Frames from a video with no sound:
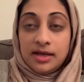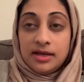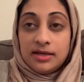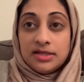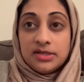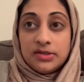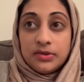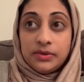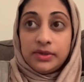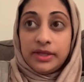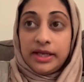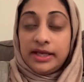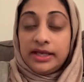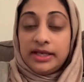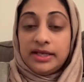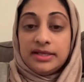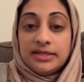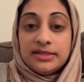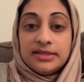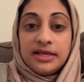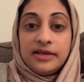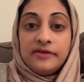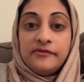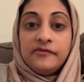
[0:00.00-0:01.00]
So,
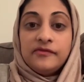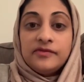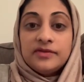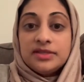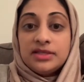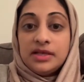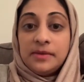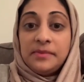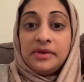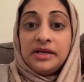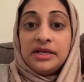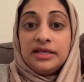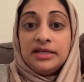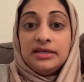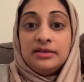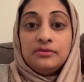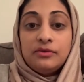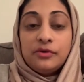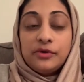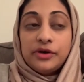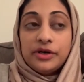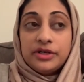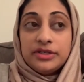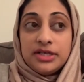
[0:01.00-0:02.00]
ladies, if somebody
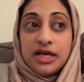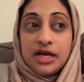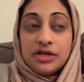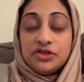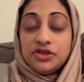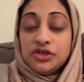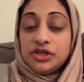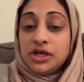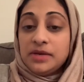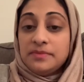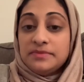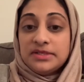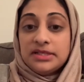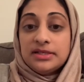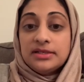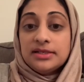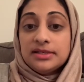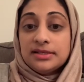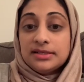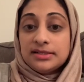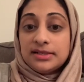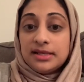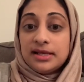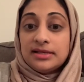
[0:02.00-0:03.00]
or a doctor comes in
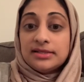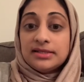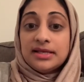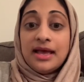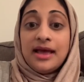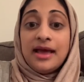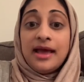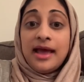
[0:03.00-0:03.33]
and says,